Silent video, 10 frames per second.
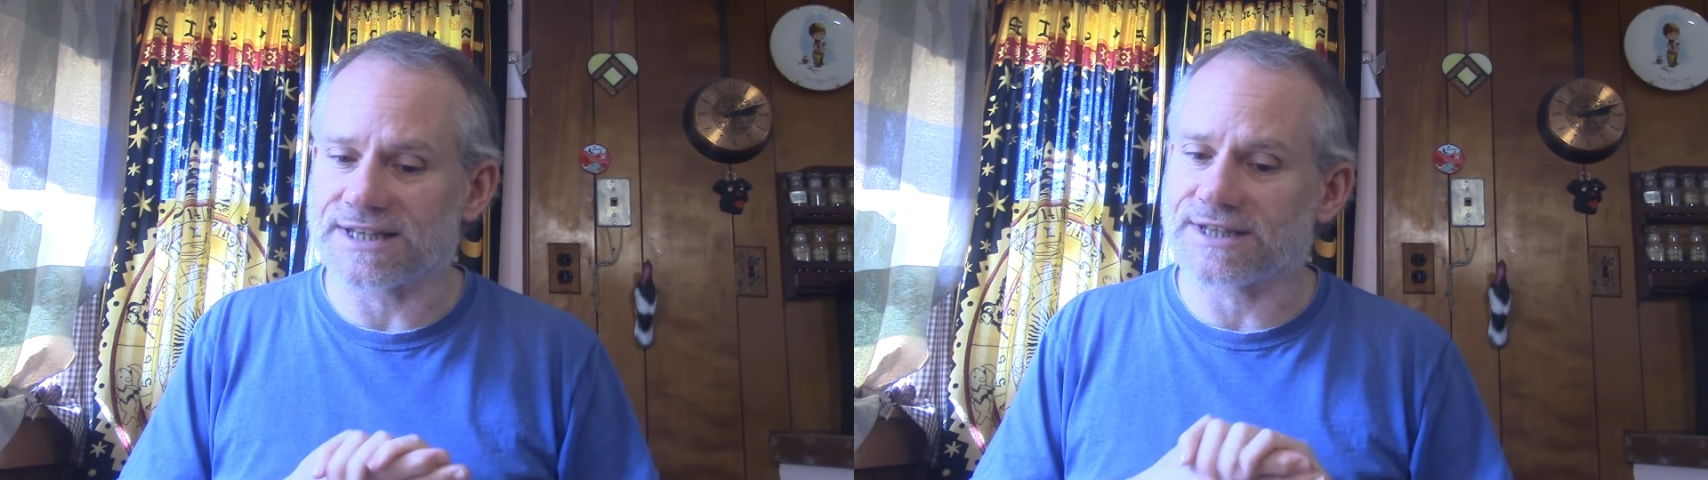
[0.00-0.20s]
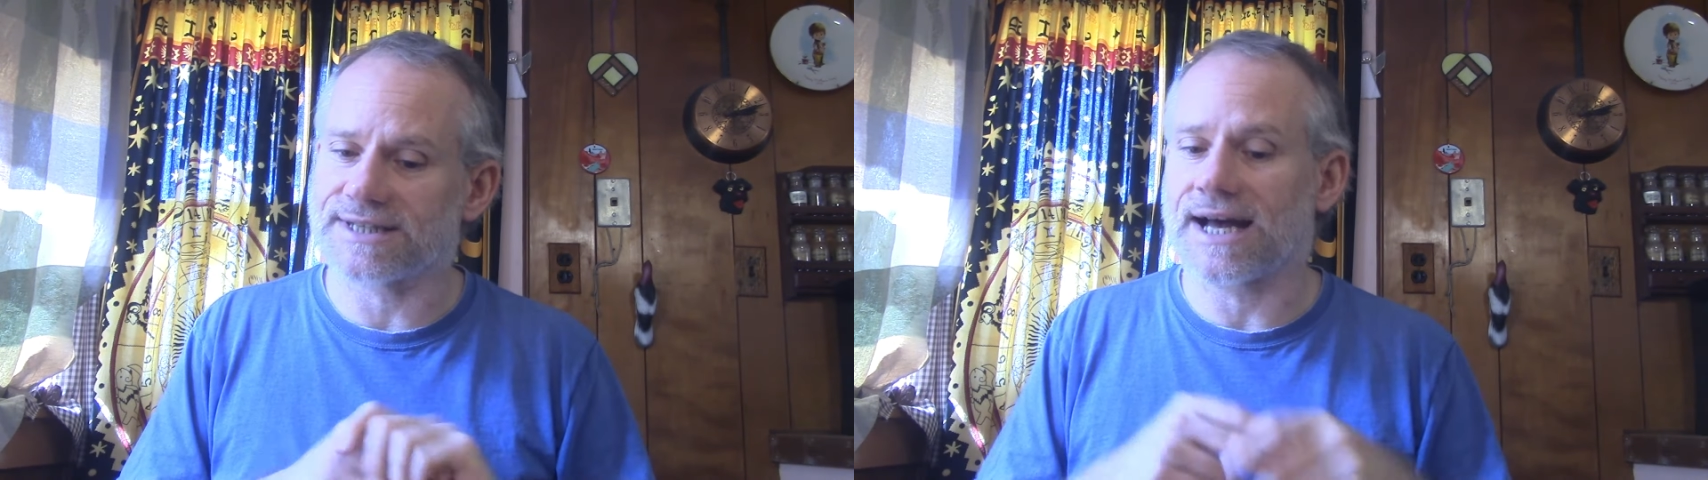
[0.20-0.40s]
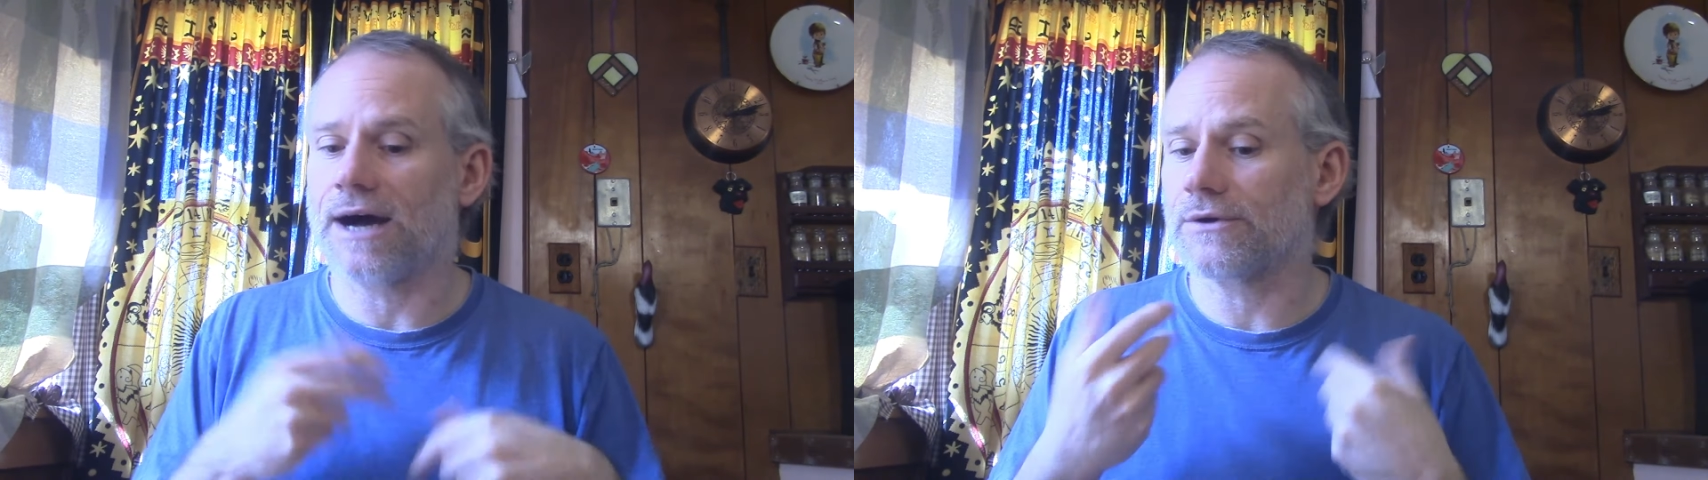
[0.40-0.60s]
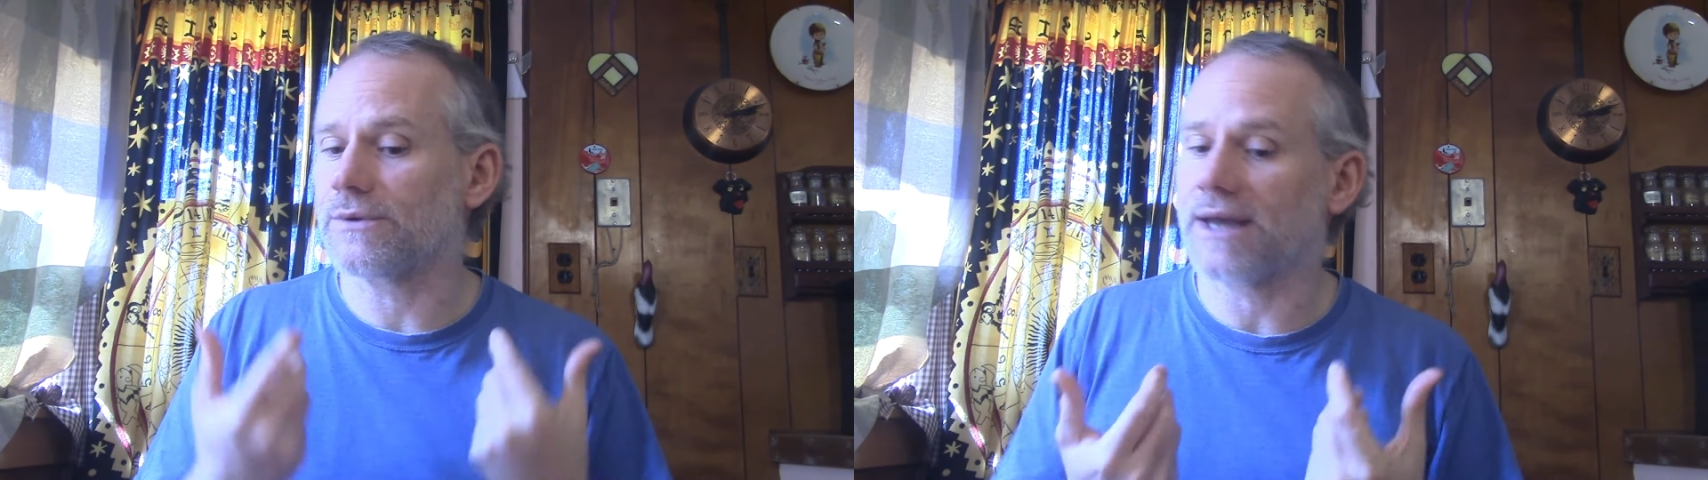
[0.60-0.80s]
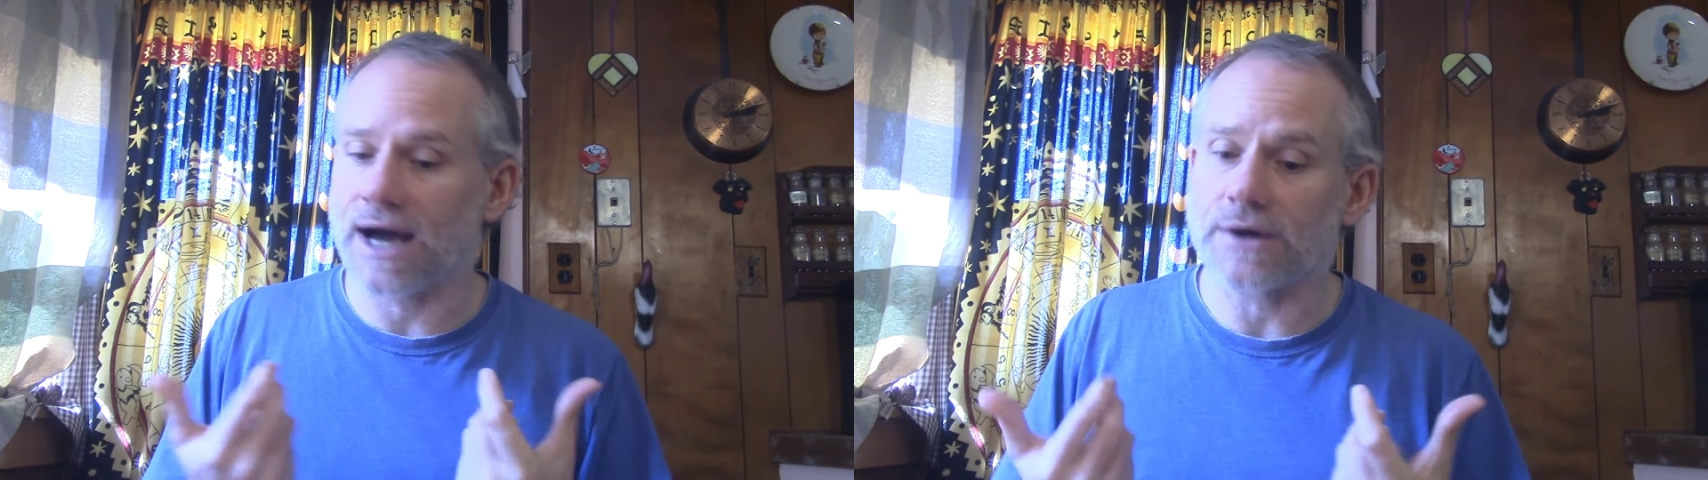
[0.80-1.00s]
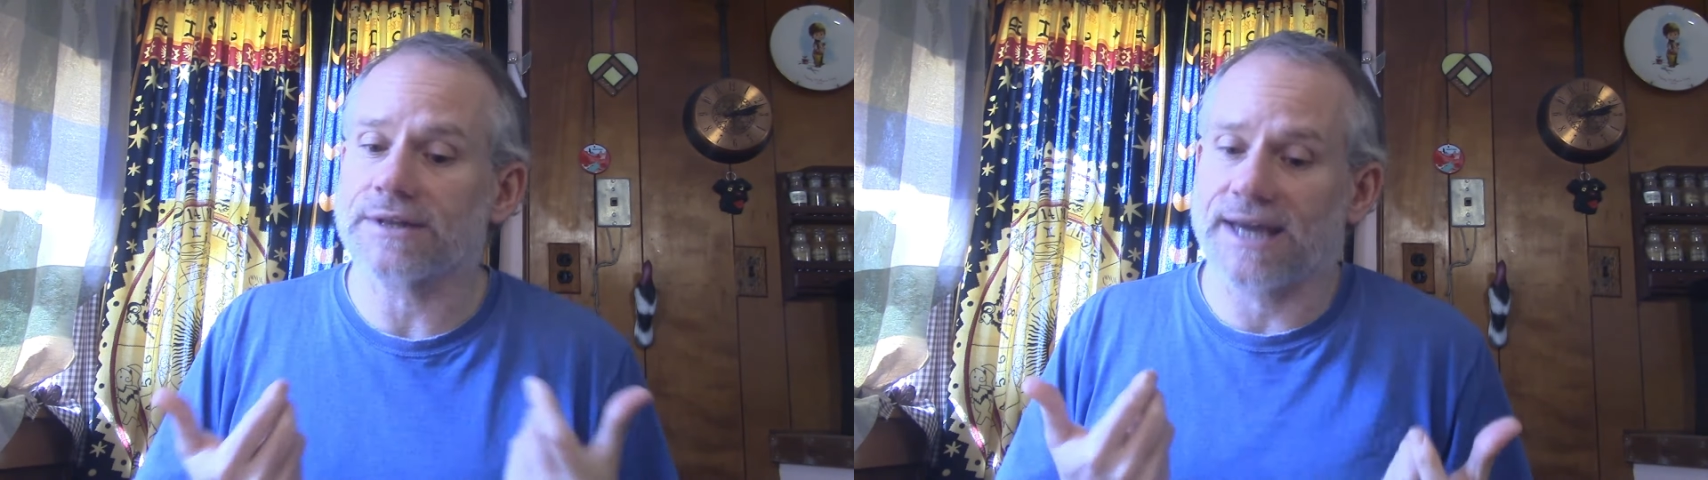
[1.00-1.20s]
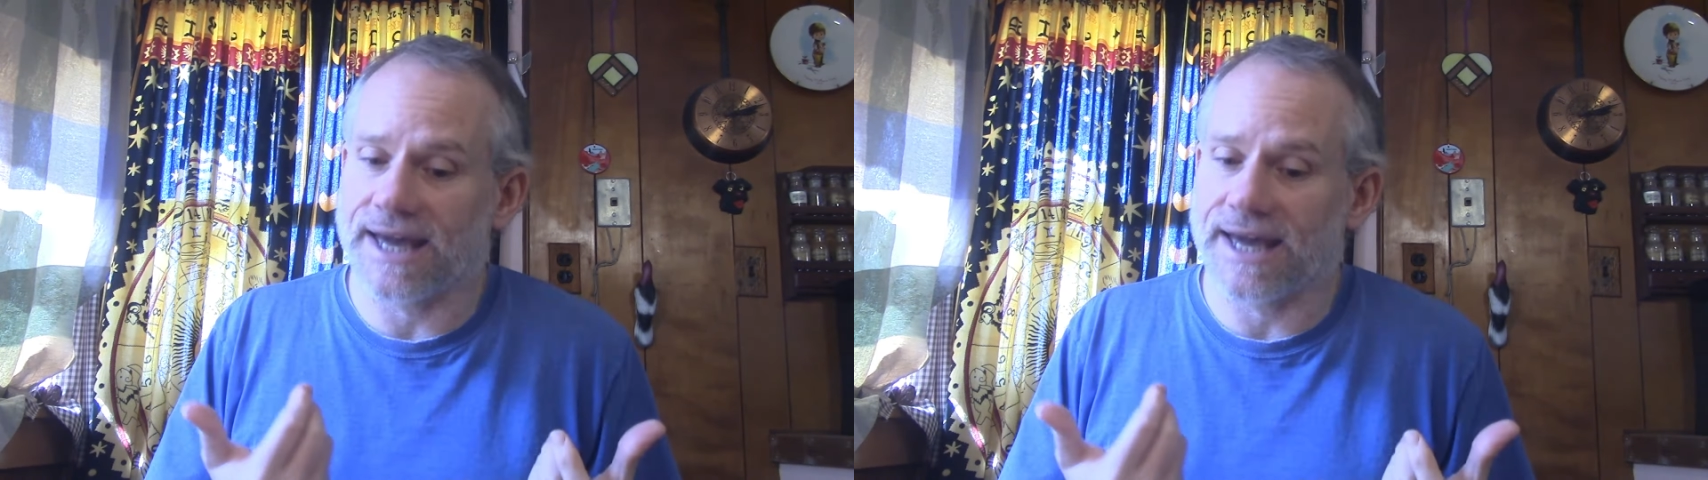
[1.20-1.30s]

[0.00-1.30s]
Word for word: It's just how do you, how do you